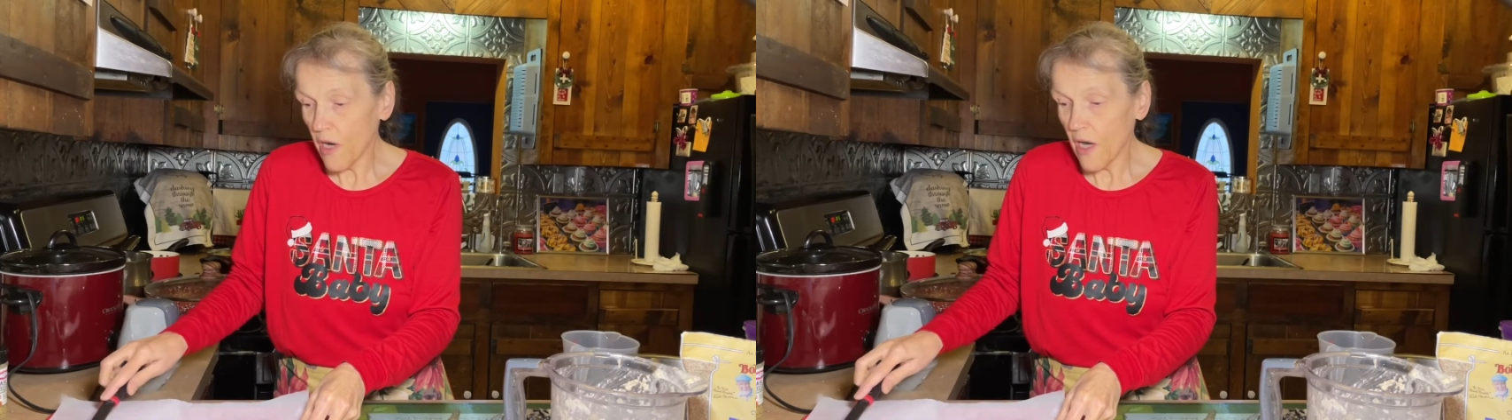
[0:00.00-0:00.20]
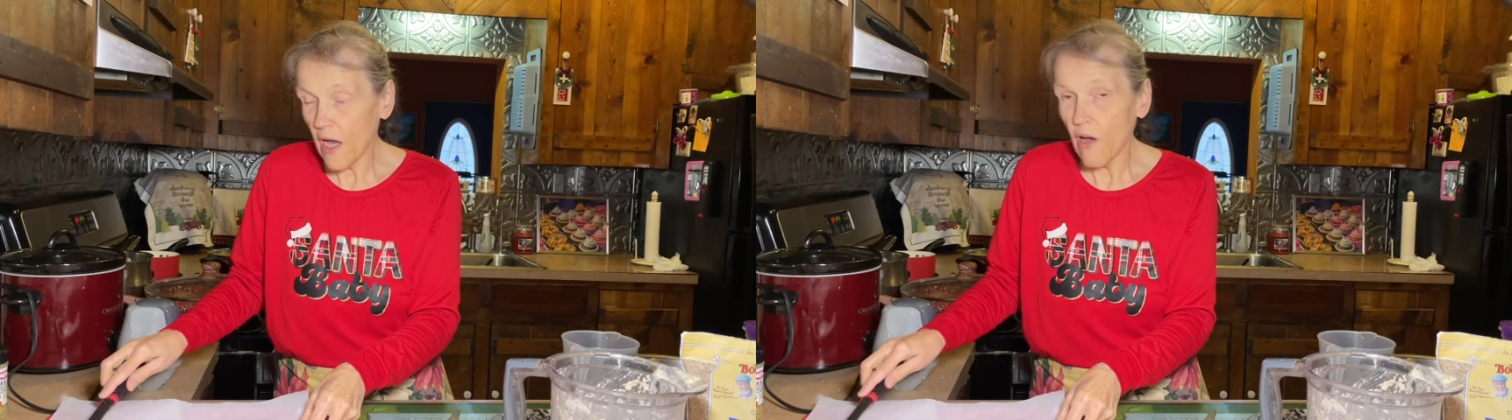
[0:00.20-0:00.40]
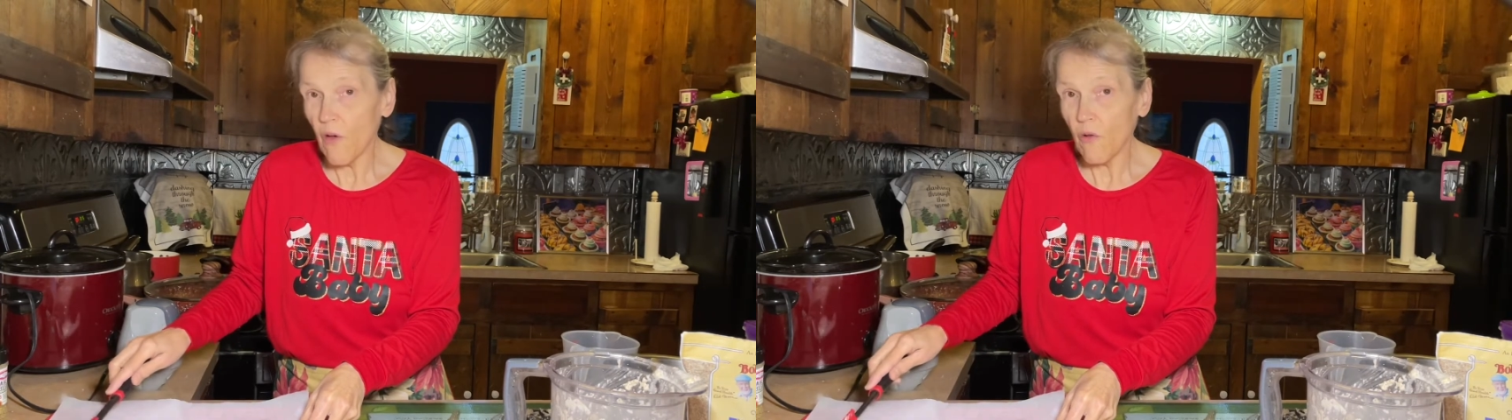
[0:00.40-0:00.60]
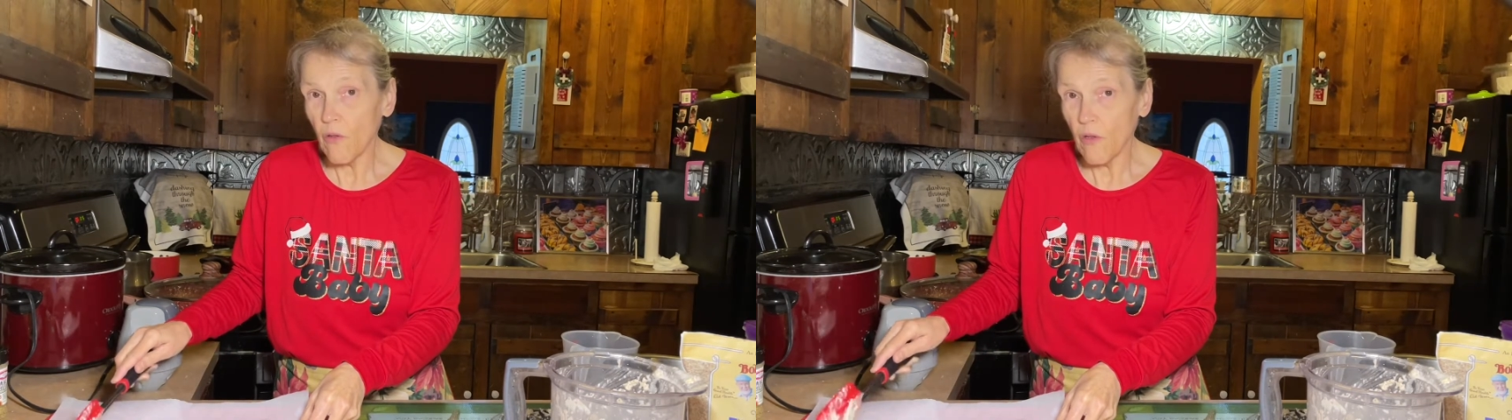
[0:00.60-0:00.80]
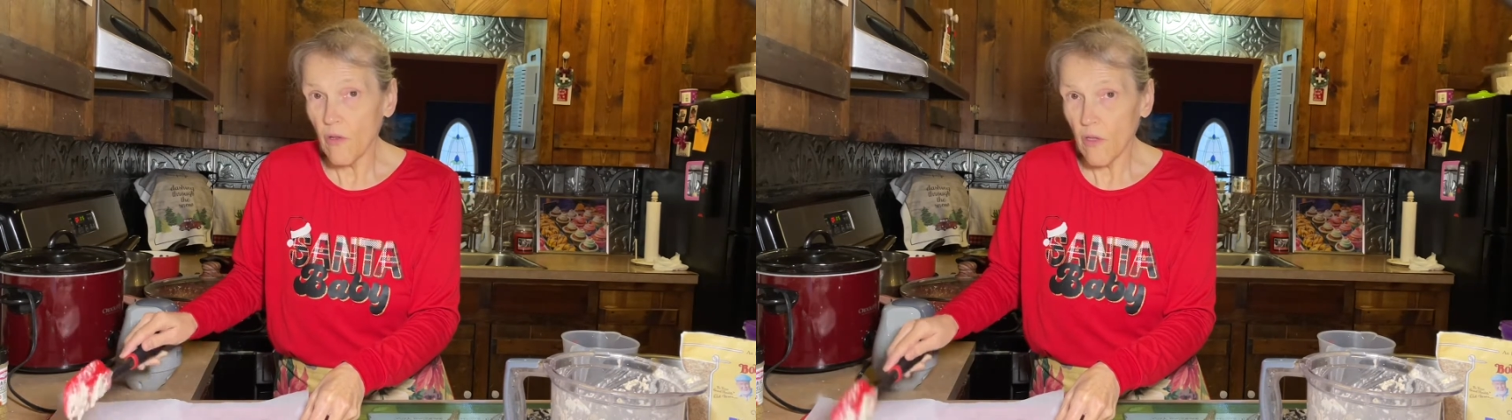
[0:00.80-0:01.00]
out,
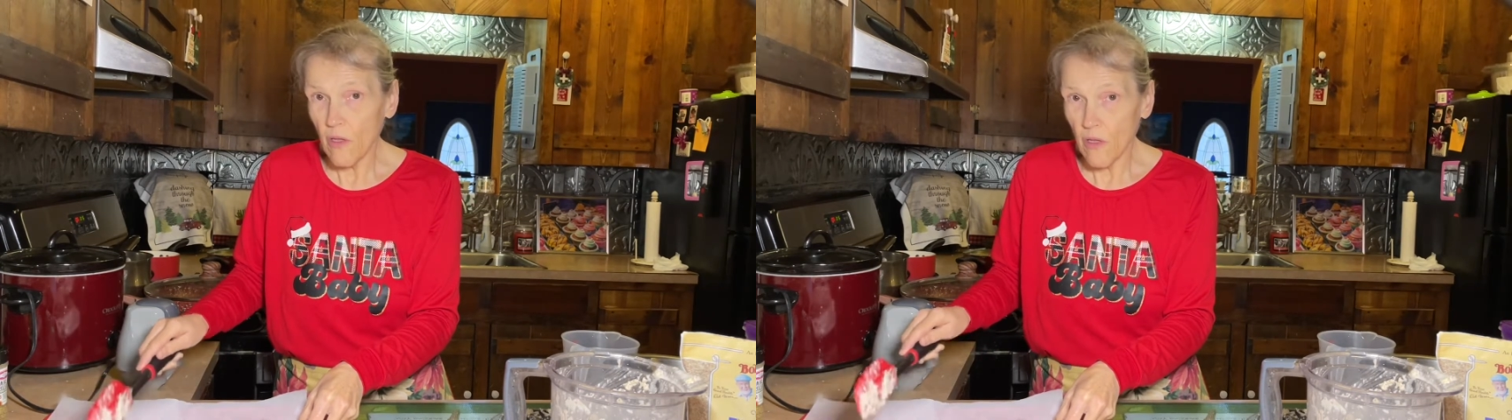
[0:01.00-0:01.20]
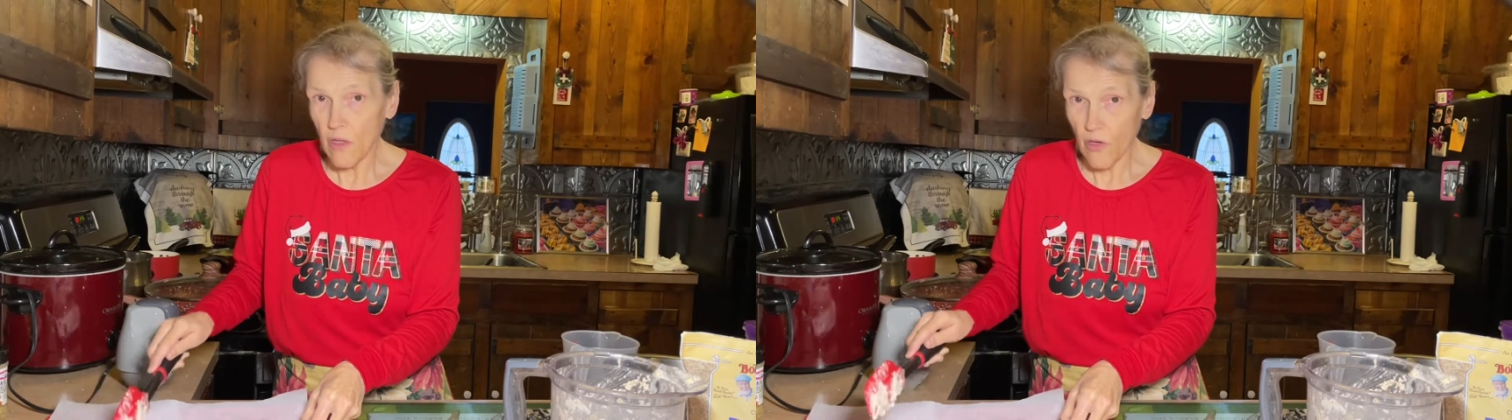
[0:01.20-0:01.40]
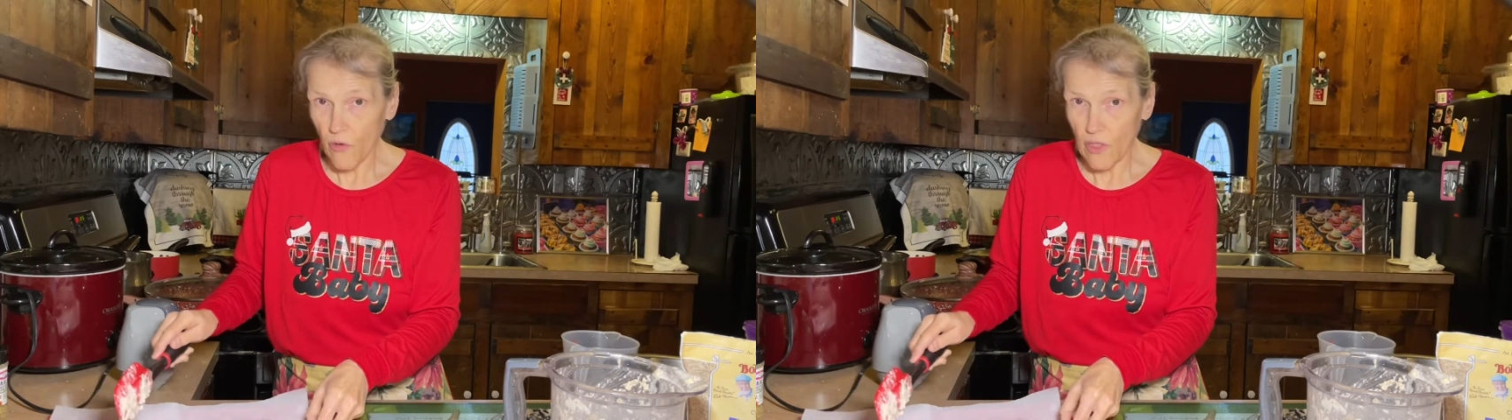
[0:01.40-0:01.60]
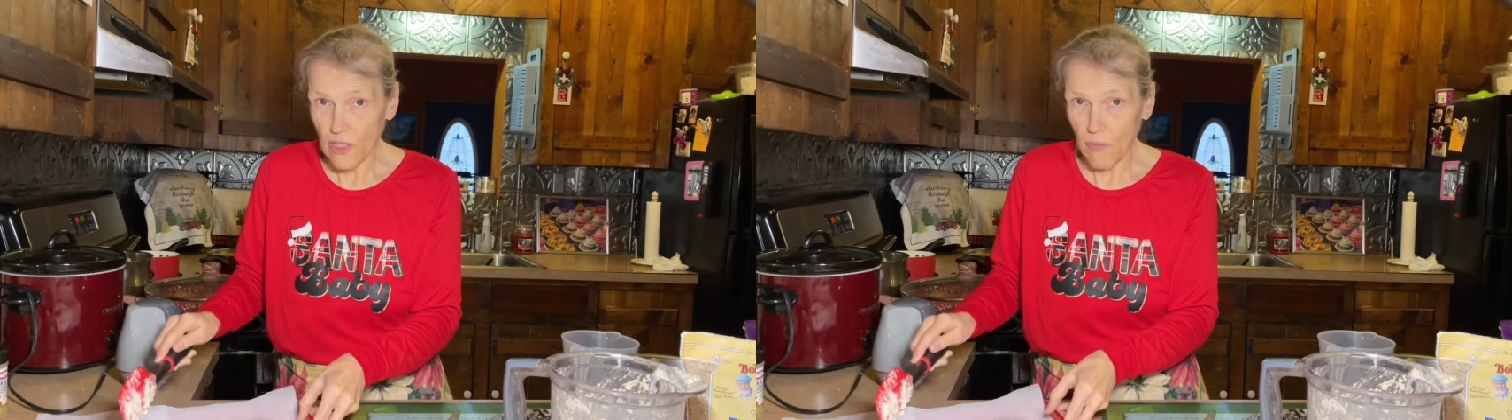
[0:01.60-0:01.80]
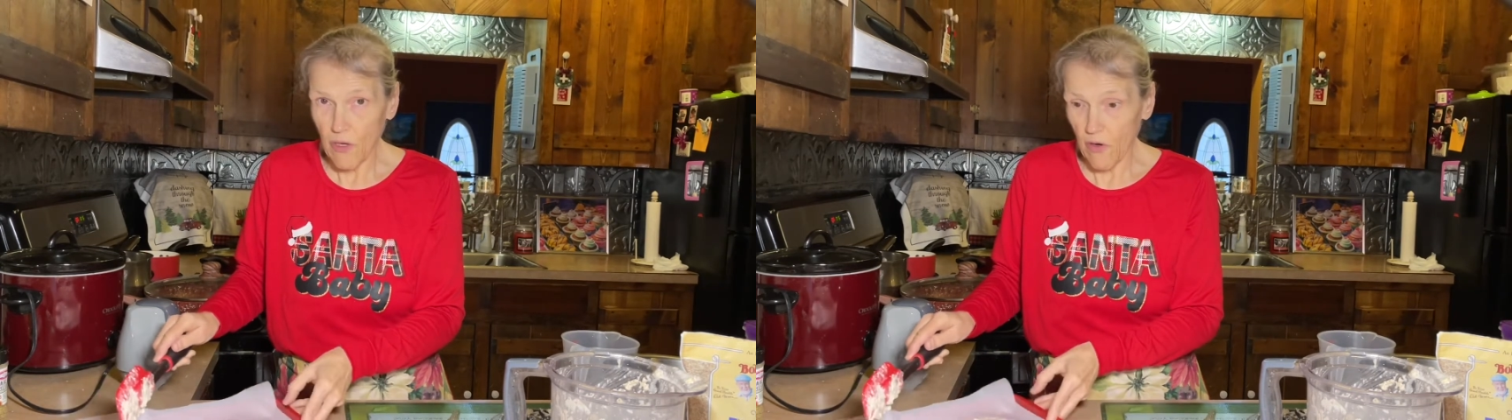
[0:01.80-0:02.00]
the
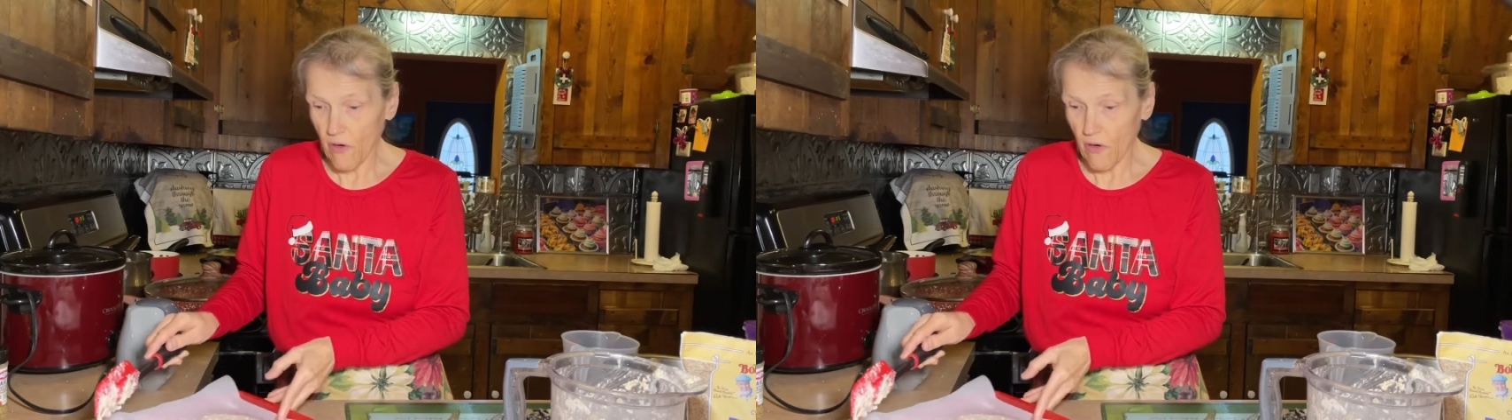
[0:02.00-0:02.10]
crispier.